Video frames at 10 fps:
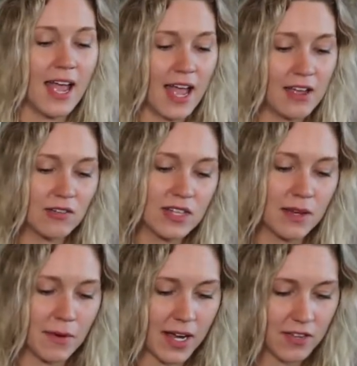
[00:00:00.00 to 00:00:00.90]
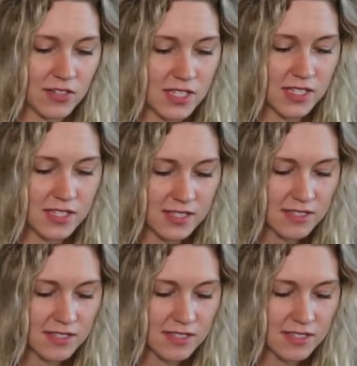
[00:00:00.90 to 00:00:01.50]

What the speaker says: Everything in my house is